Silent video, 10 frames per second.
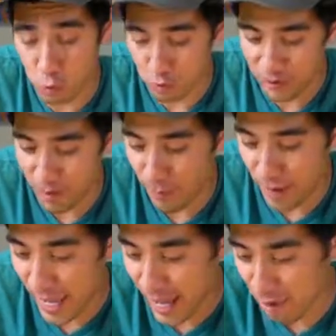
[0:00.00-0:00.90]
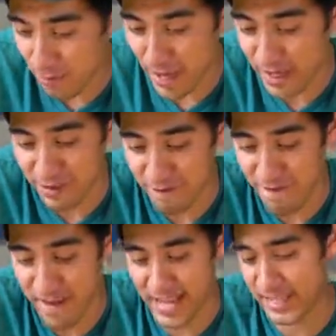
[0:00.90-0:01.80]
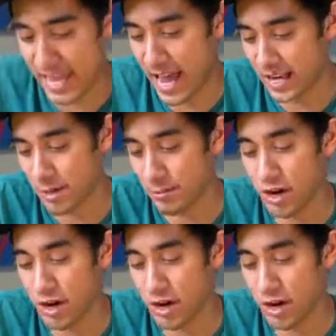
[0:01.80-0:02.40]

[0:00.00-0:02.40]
cool tip on how to make some fast cash.